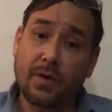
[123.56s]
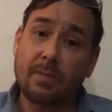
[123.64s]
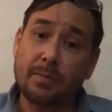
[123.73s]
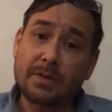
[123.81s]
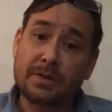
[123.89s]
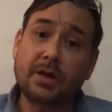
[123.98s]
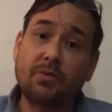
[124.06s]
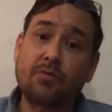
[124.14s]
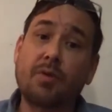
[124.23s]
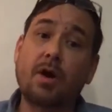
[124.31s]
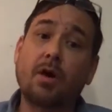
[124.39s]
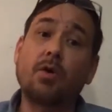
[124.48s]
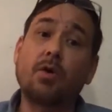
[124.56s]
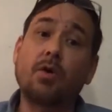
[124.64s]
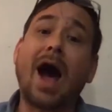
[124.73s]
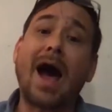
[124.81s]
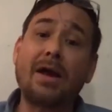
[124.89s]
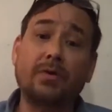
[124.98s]
from Skid Row,
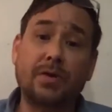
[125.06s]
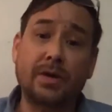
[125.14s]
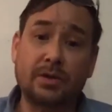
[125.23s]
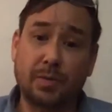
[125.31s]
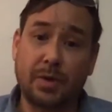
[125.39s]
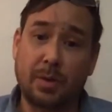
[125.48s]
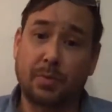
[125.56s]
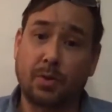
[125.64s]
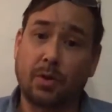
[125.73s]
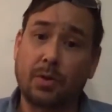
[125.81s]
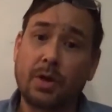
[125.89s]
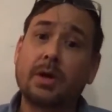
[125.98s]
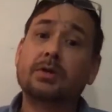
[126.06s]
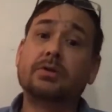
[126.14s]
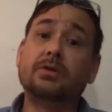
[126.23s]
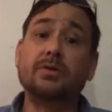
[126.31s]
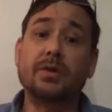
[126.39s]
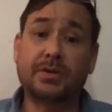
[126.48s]
hire these people to
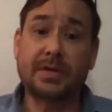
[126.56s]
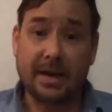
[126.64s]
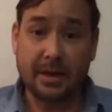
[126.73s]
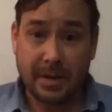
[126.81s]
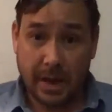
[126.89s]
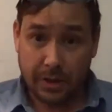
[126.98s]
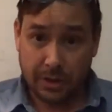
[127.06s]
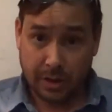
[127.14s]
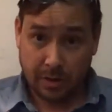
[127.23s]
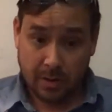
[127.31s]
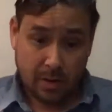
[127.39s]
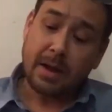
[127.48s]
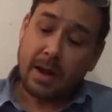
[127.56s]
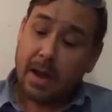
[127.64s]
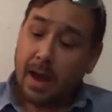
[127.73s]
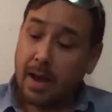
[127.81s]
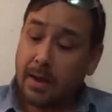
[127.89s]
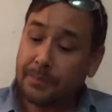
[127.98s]
do the sanitation.
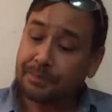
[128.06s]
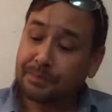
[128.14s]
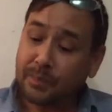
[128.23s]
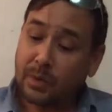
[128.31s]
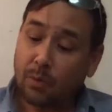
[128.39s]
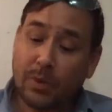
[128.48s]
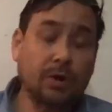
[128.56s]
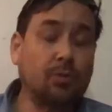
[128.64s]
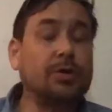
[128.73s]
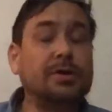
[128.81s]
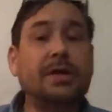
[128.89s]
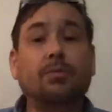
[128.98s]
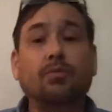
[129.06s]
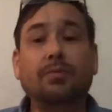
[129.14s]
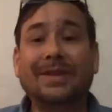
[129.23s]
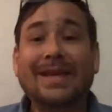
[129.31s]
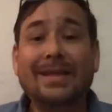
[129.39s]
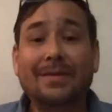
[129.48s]
We could really lead
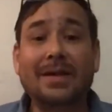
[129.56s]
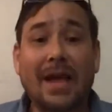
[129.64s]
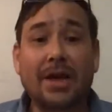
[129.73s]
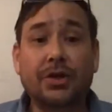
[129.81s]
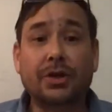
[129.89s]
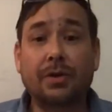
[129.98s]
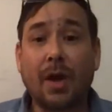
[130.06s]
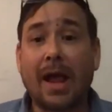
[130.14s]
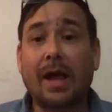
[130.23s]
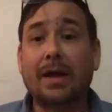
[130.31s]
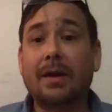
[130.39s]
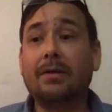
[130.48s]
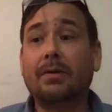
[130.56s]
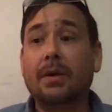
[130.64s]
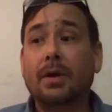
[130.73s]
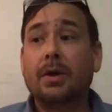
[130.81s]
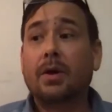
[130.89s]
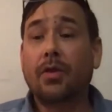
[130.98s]
the nation and
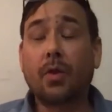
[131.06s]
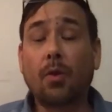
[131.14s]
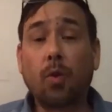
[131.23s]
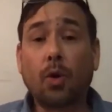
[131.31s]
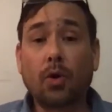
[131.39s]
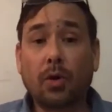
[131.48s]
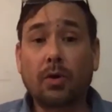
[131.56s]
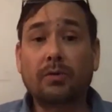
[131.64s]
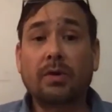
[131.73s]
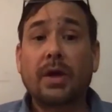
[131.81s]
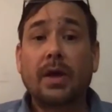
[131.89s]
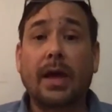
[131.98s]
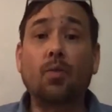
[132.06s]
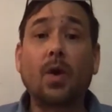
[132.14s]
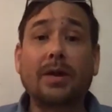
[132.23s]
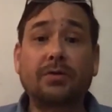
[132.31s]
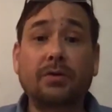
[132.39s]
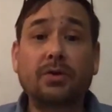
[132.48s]
the world in what
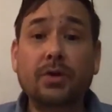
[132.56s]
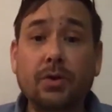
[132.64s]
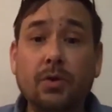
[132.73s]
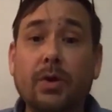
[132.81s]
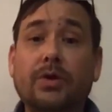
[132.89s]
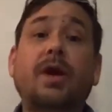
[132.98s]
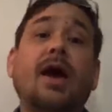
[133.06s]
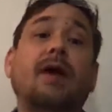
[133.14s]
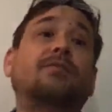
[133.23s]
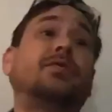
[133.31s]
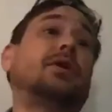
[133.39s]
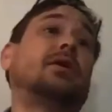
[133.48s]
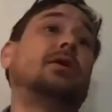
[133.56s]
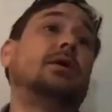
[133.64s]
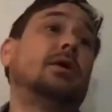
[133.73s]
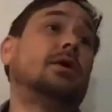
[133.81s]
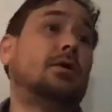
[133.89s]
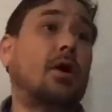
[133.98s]
to do when you have the
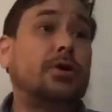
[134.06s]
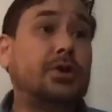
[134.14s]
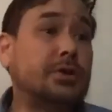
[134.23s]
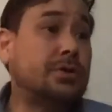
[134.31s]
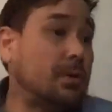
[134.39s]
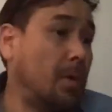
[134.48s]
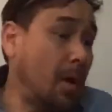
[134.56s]
largest